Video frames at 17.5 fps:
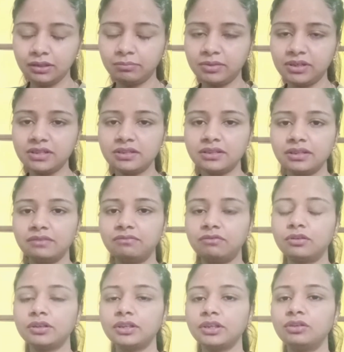limits
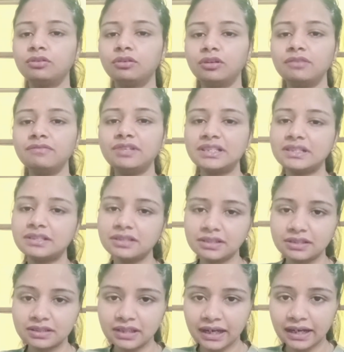for the code which is
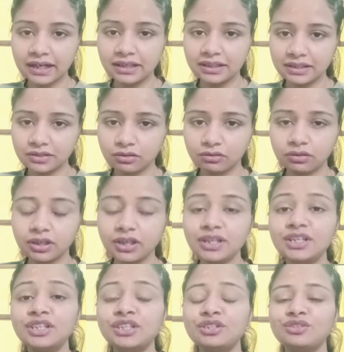inside this. Okay,
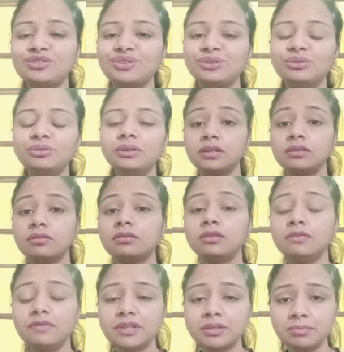so it is
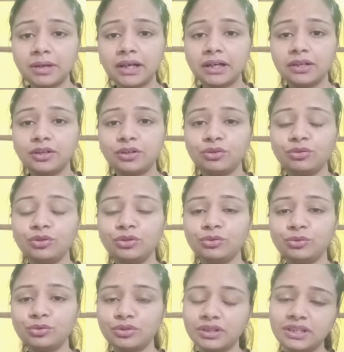always better to
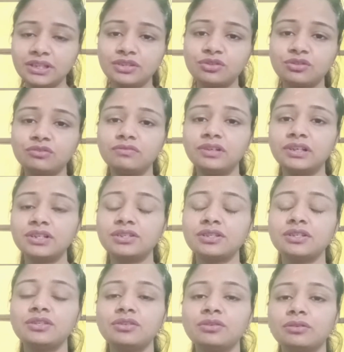use these two
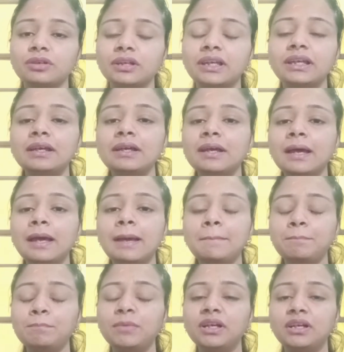functions. Okay,
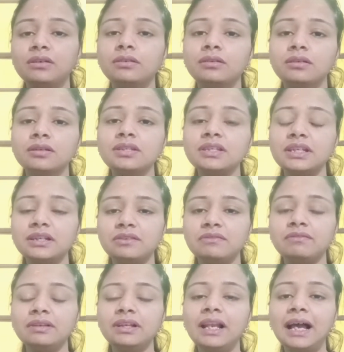because
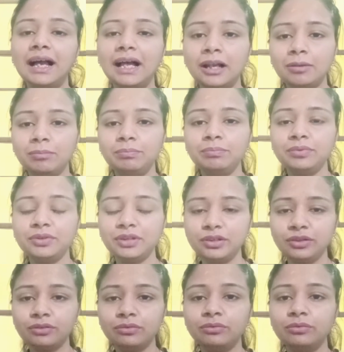it will help
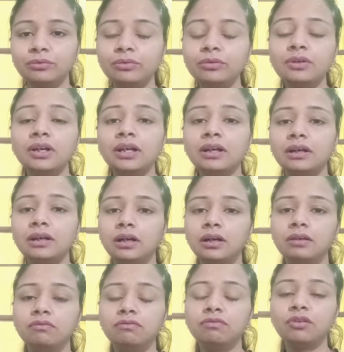you
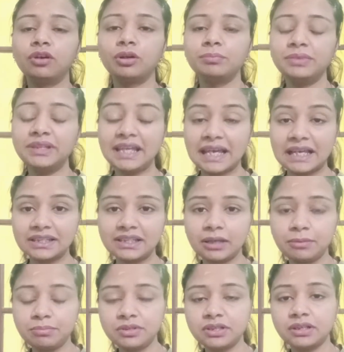from the
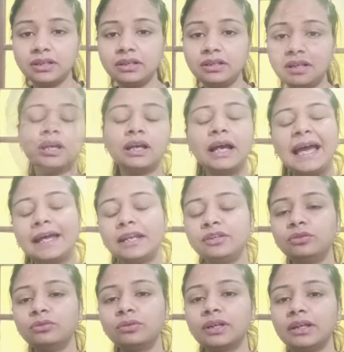exception
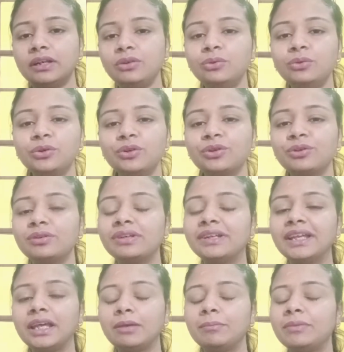and you can do your
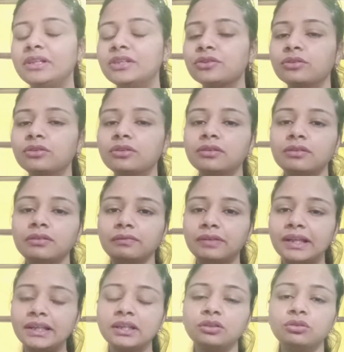DMLs or
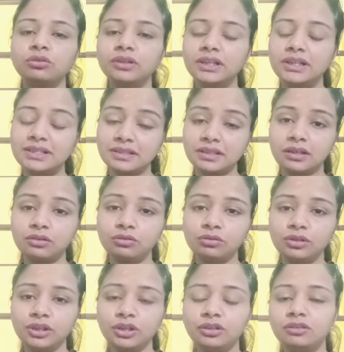whether it's a
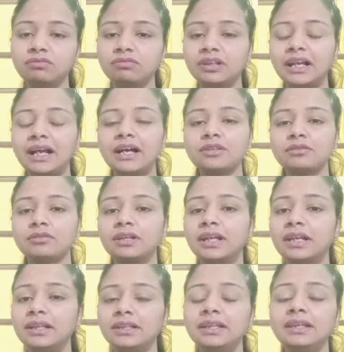calling of class or
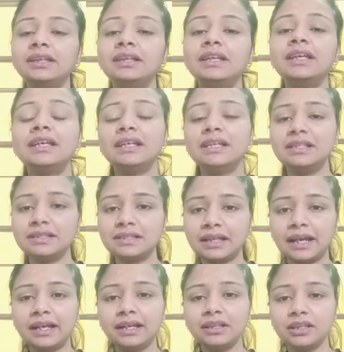anything
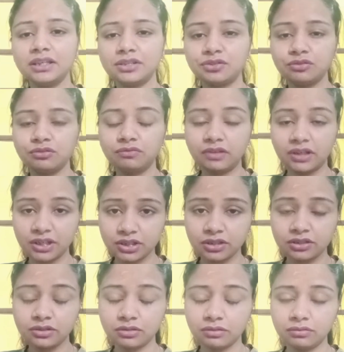inside these two
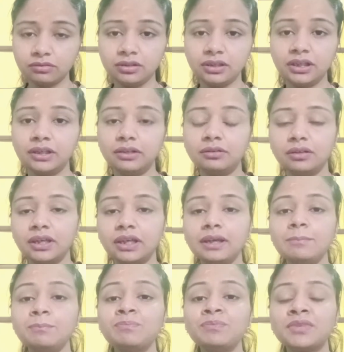functions only.
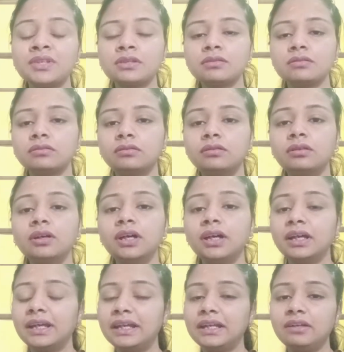Okay, so
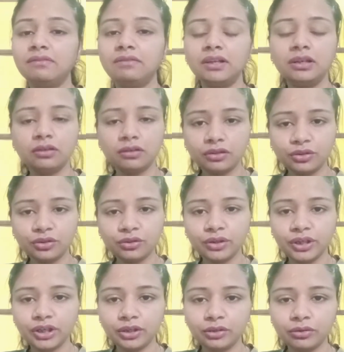it will not
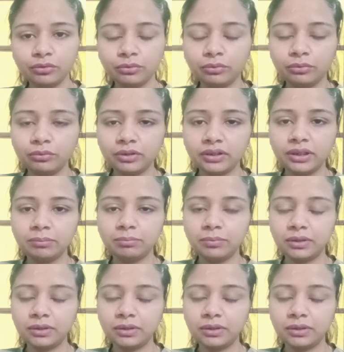going to